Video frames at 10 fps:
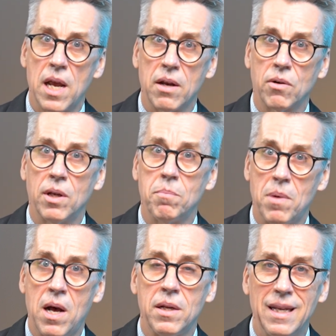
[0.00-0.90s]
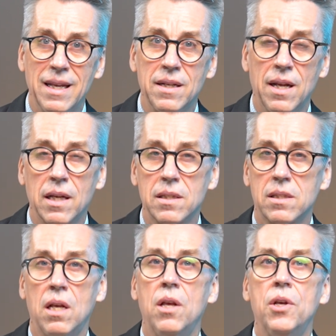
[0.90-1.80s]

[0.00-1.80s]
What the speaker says: Aggregate Bond Index